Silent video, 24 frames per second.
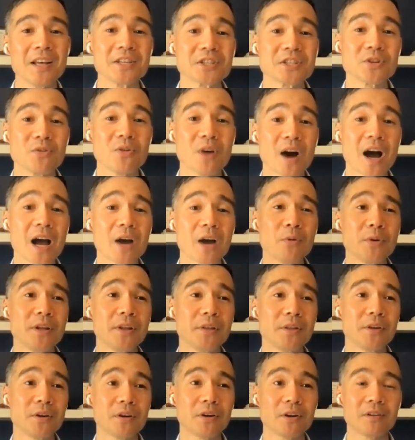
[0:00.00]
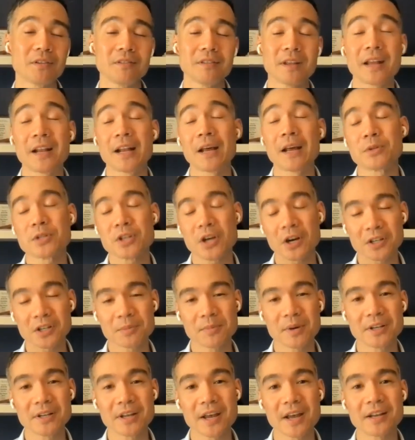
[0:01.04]
So I would talk
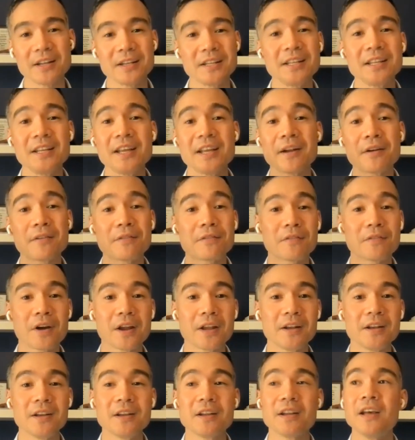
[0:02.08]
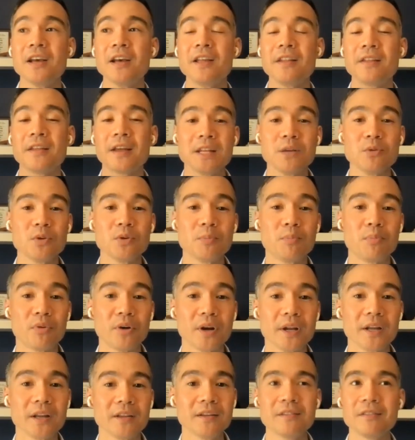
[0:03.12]
to my dad and he had a friend that he would
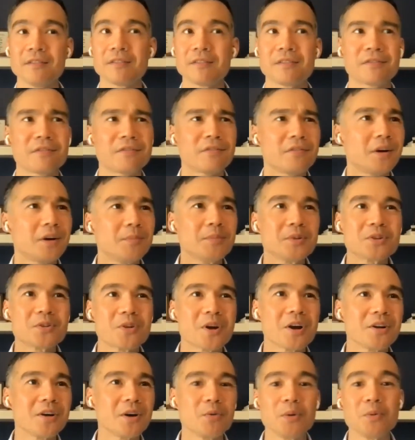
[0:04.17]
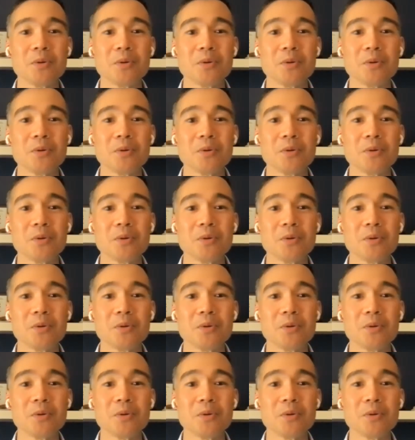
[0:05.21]
bring from Toronto.